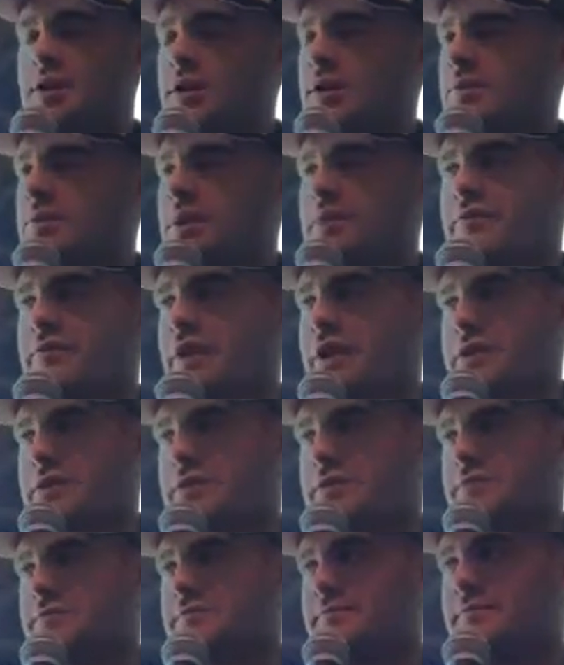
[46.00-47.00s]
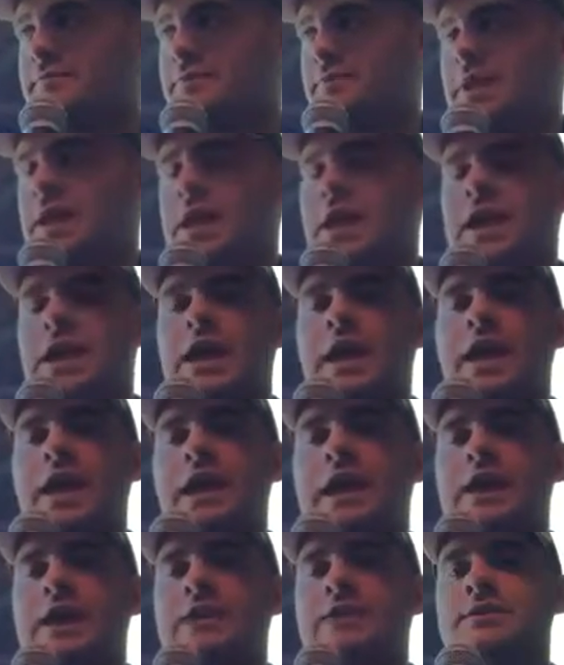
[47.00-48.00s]
are going to be affected,
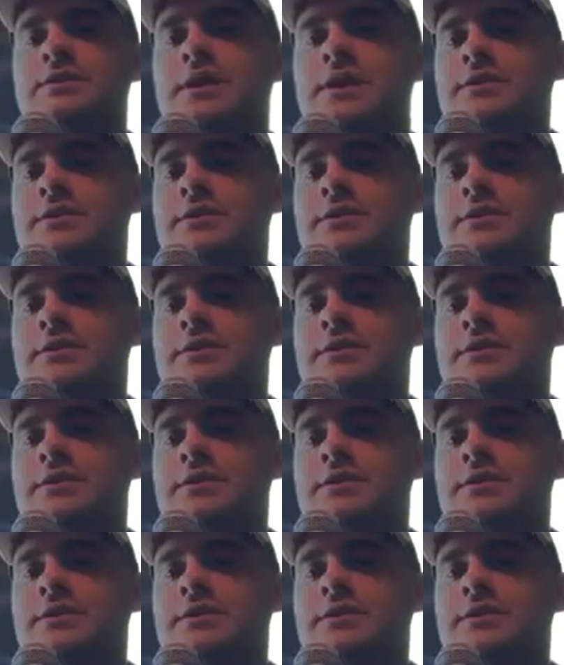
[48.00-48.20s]
and